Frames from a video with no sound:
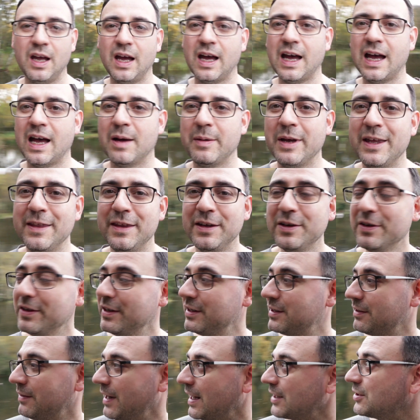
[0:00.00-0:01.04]
In the
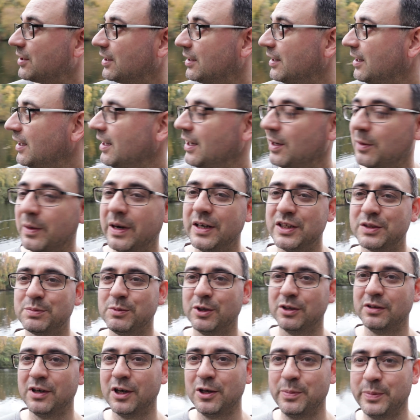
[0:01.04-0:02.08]
other direction, where it's
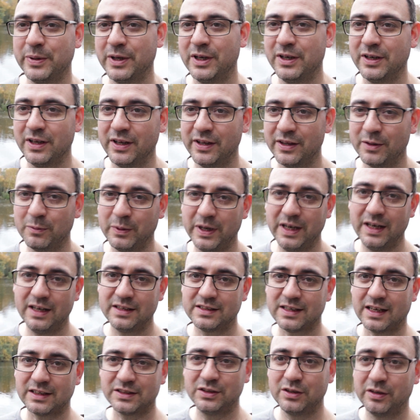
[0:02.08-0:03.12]
more open, the wind
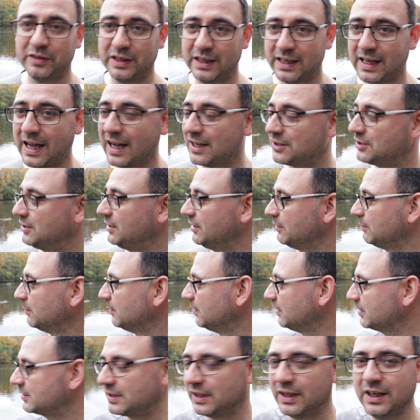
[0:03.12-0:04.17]
is actually already catching the
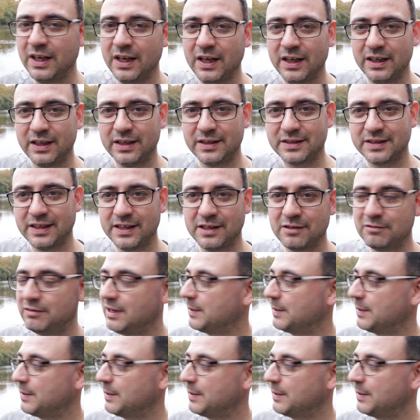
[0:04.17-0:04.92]
water. You see the